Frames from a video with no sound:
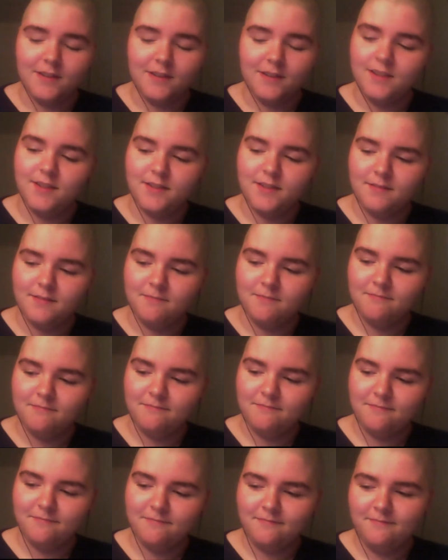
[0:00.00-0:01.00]
season.
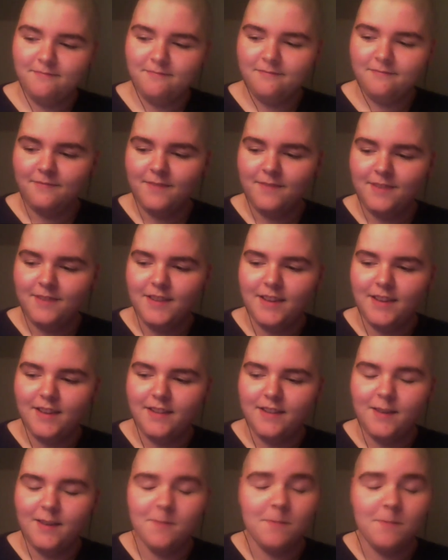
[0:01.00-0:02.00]

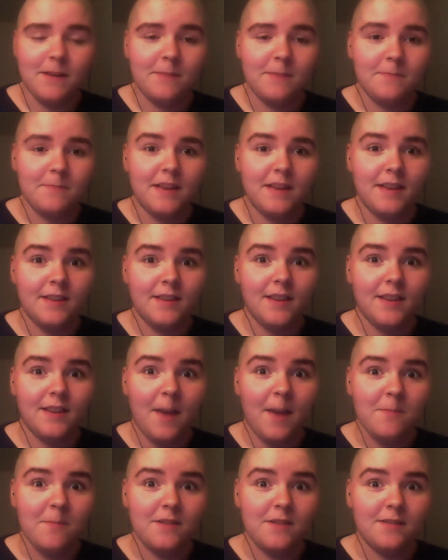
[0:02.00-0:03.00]
It made me
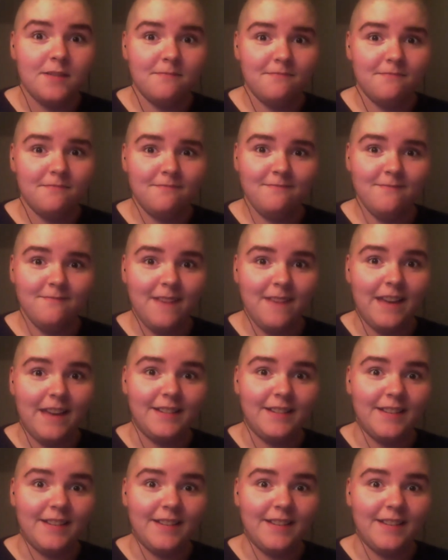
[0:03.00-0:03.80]
happy and